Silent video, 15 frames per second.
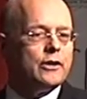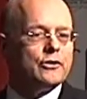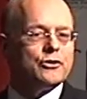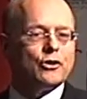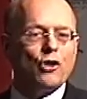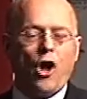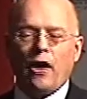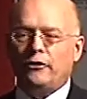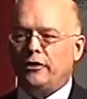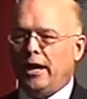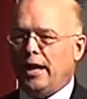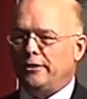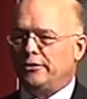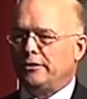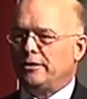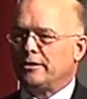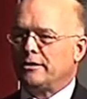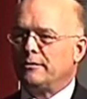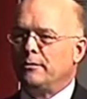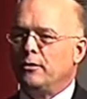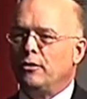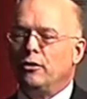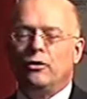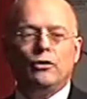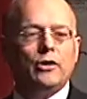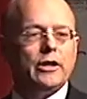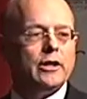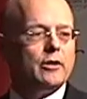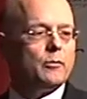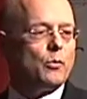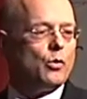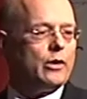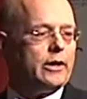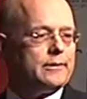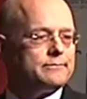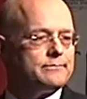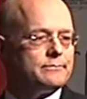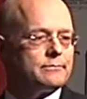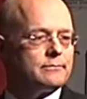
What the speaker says: to Los Angeles, early in the morning.